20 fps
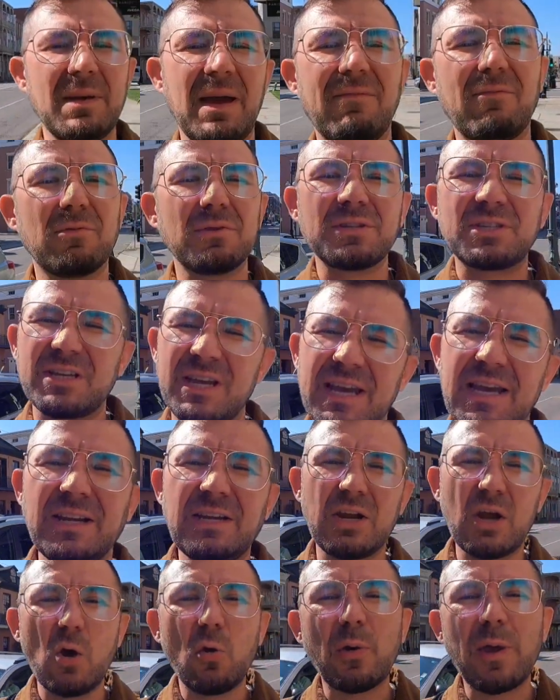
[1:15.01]
everyone's saying
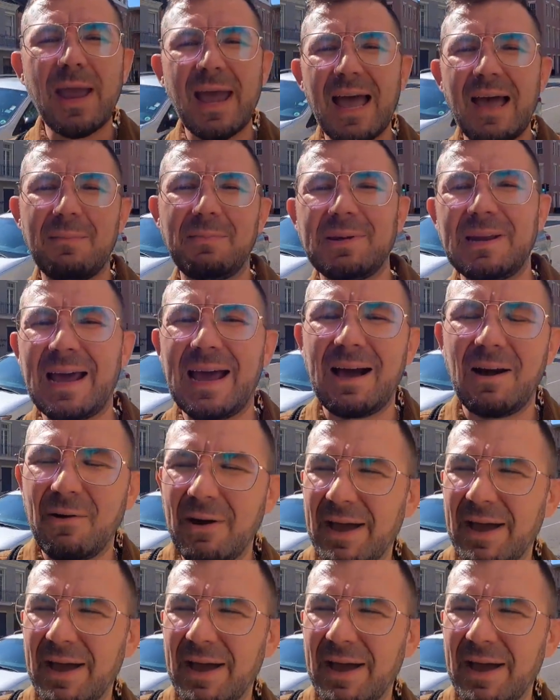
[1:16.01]
no cap now.